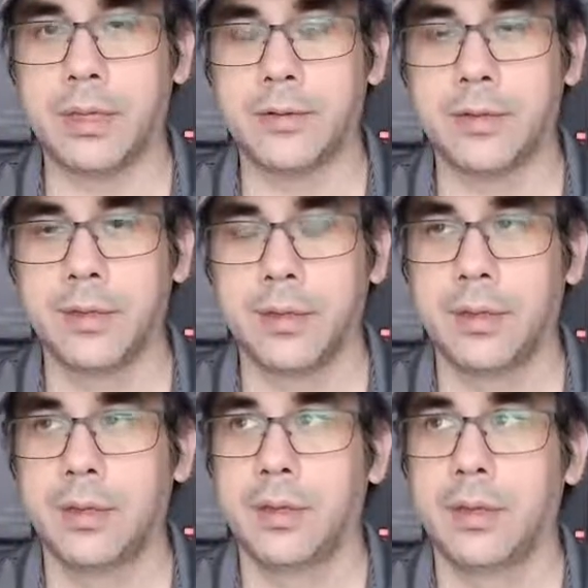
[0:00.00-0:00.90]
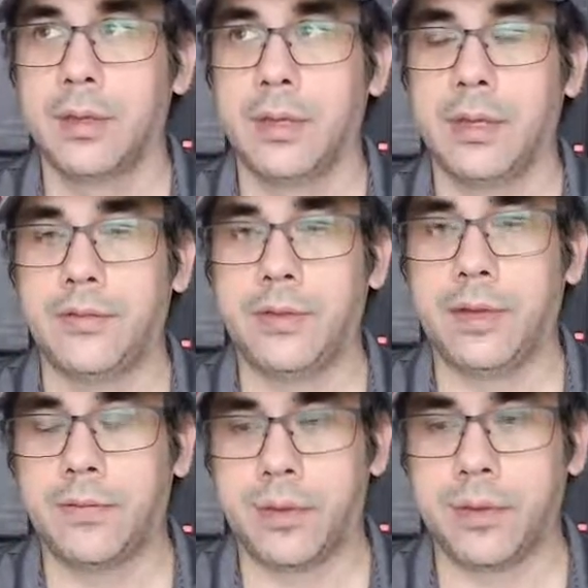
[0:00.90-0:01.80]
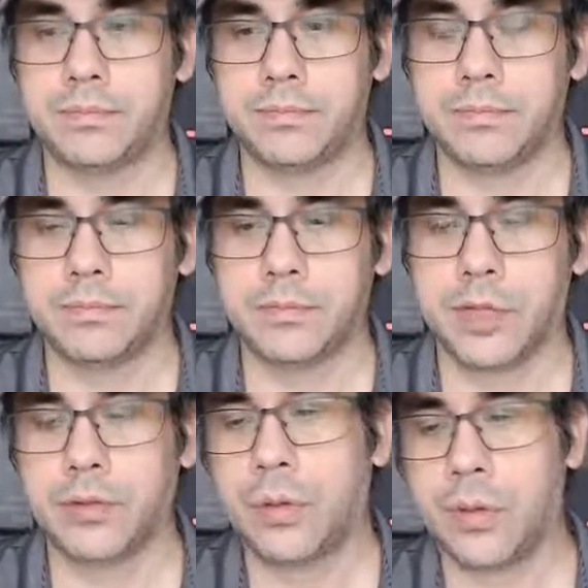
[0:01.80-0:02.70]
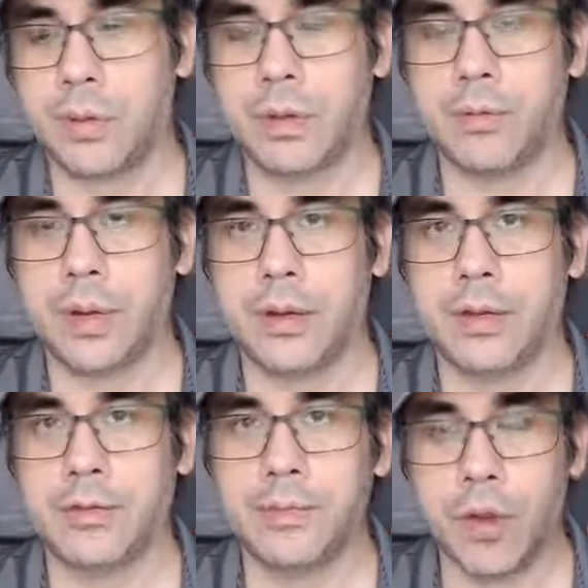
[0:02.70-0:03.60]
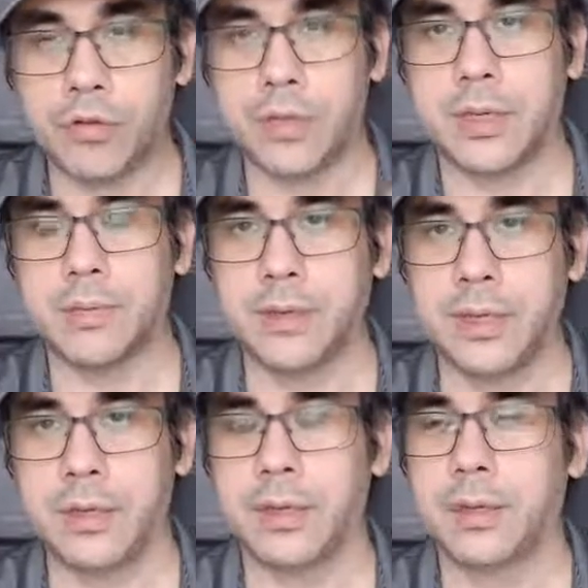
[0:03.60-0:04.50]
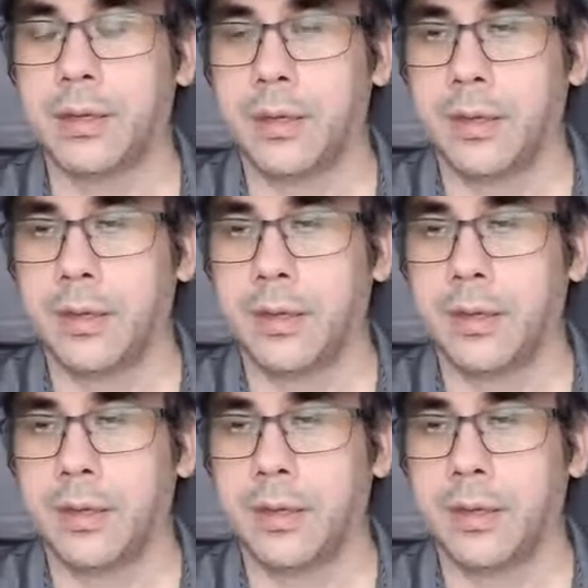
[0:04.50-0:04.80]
kit instead of a toy where it's mostly completed.